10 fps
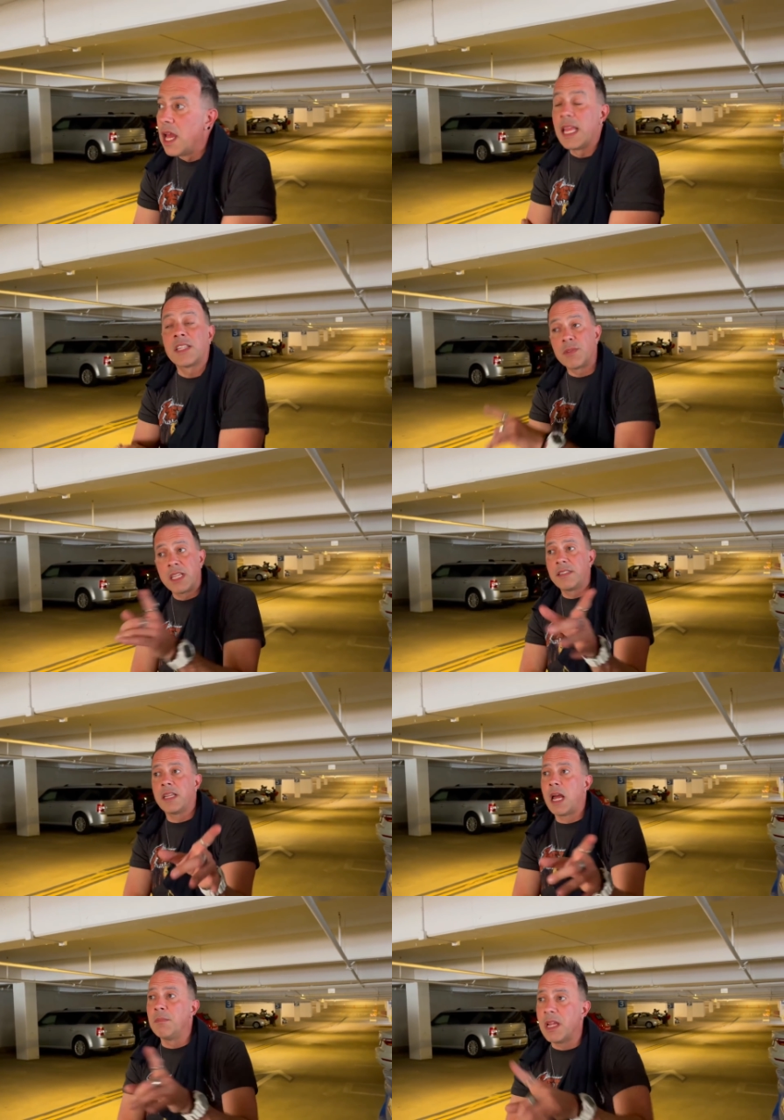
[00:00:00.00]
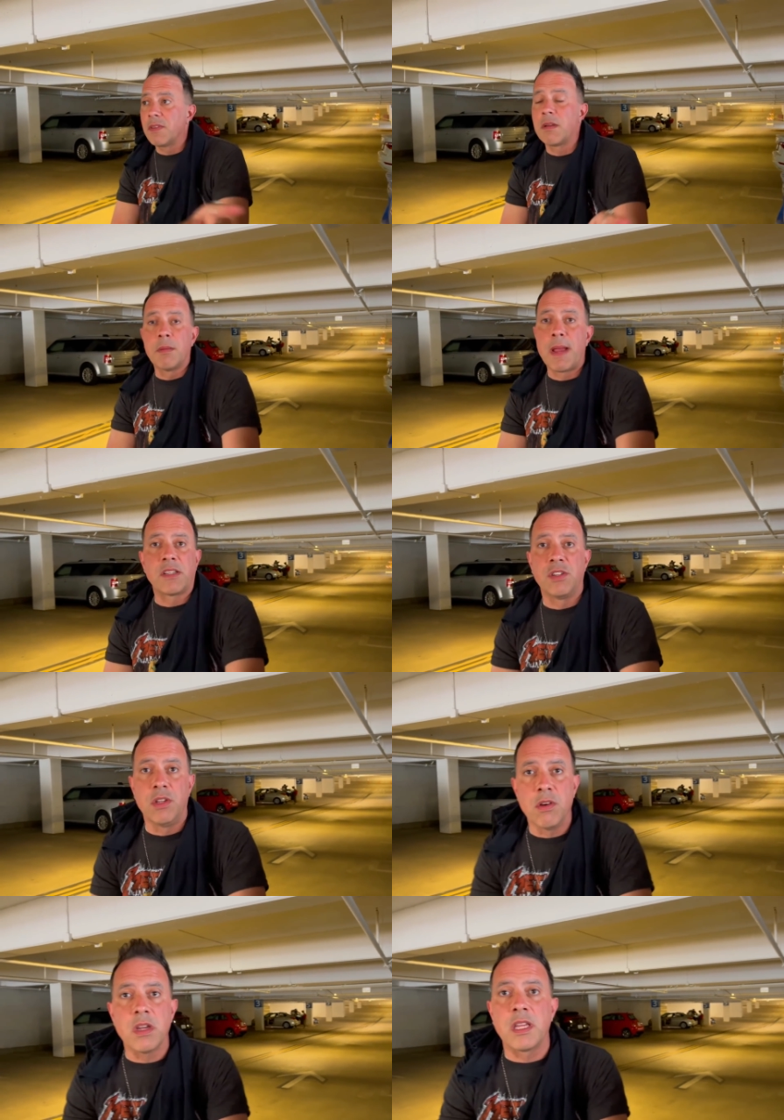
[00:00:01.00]
That's when I said I'm never coming back to
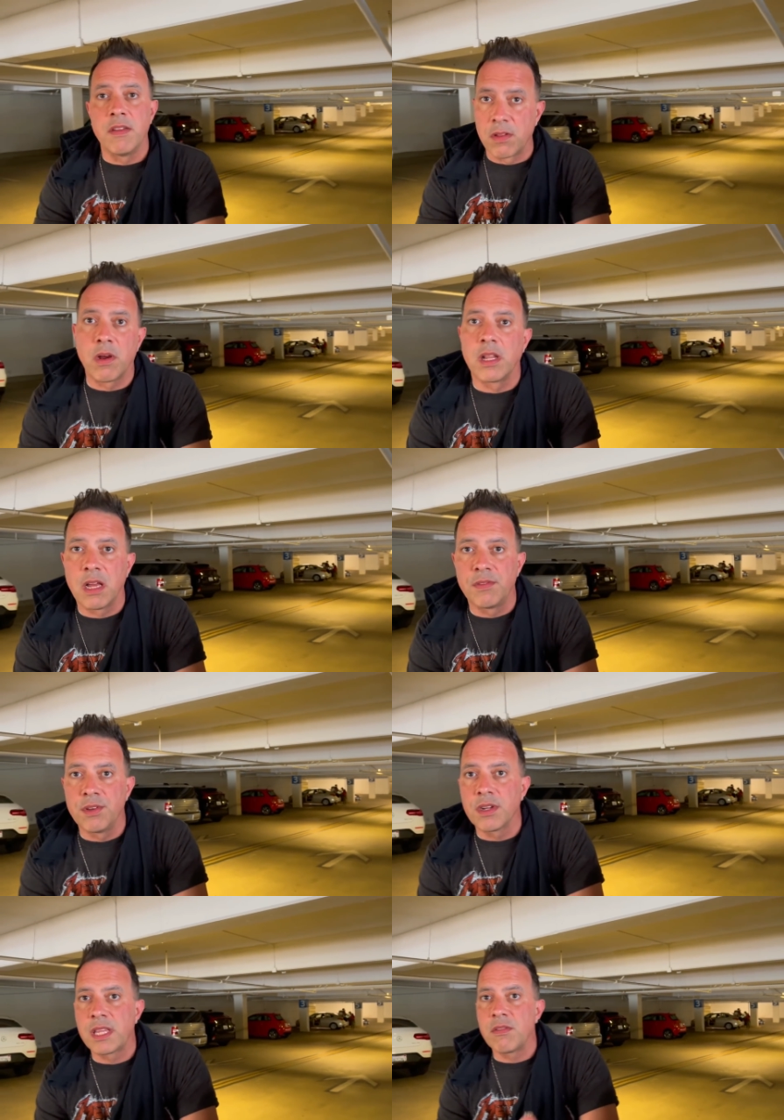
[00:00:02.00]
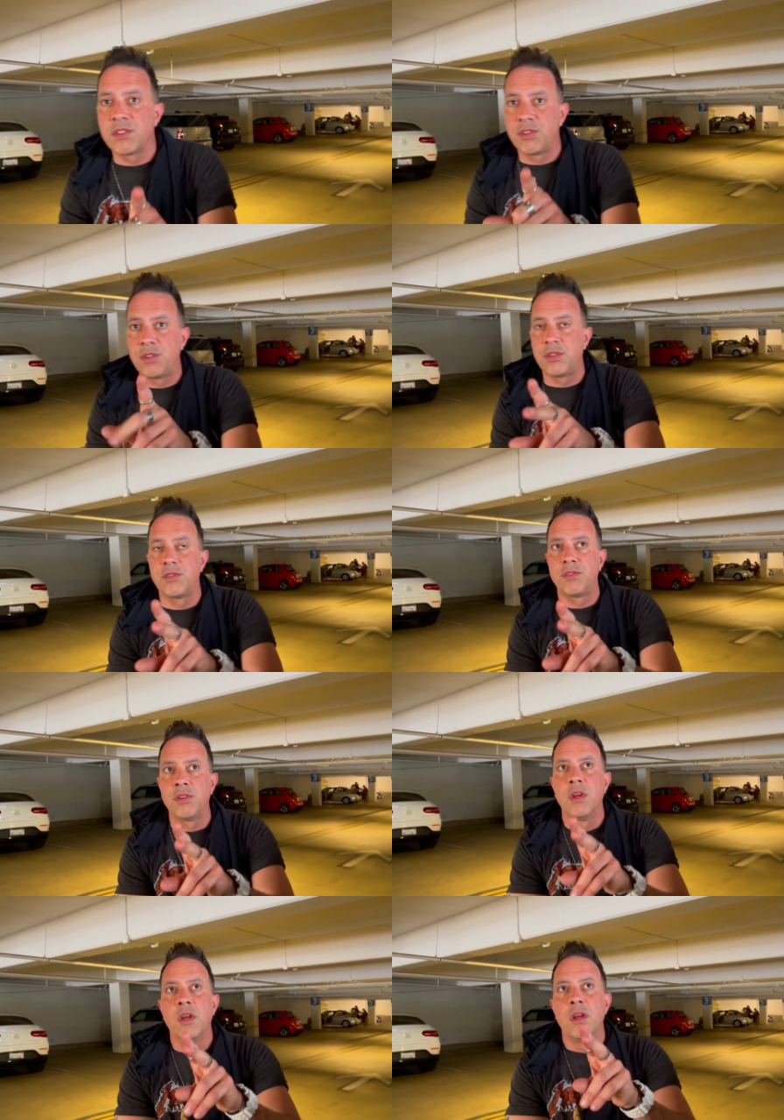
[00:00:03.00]
New York, even though I love New York. That was
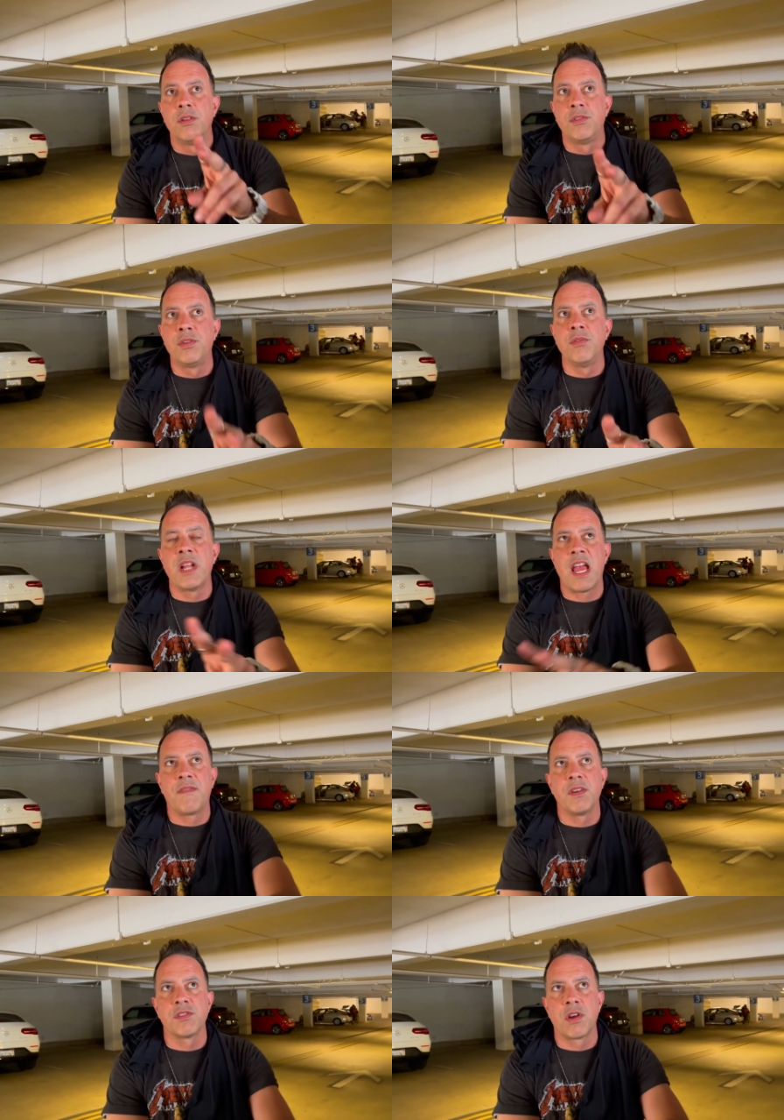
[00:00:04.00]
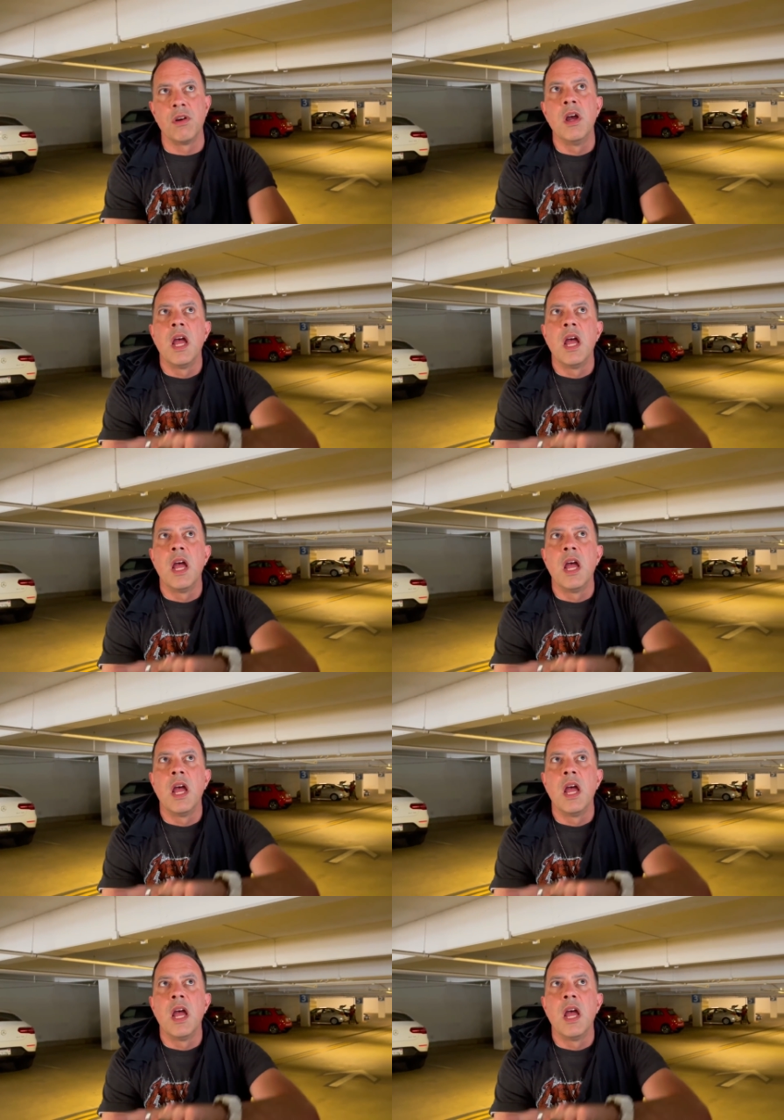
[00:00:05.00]
2.5 years ago.